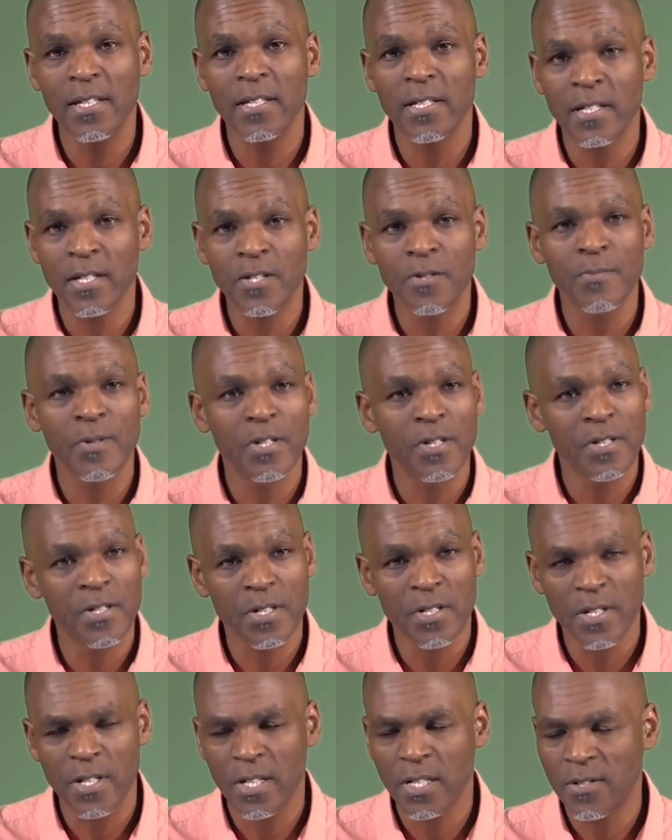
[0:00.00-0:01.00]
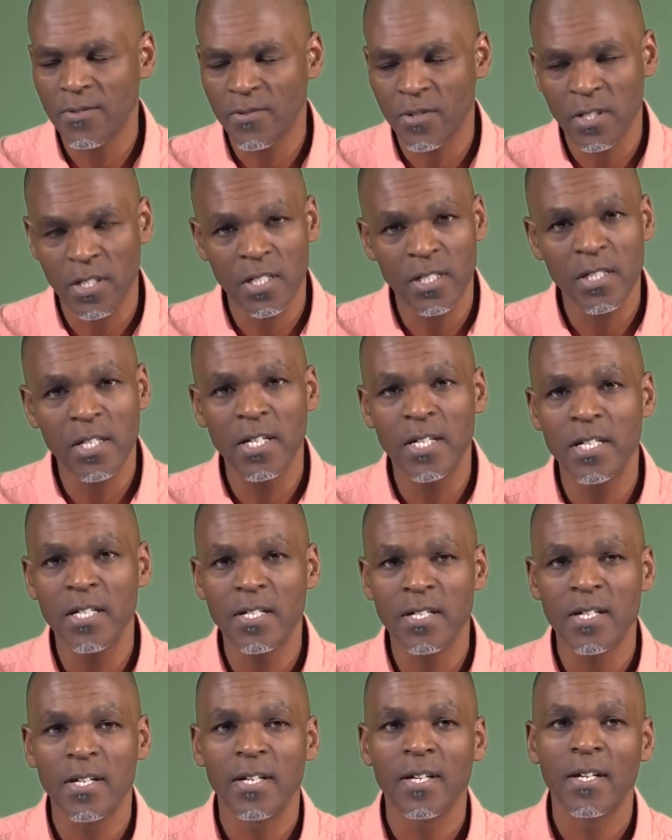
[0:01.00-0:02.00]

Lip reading: It's been researched for decades,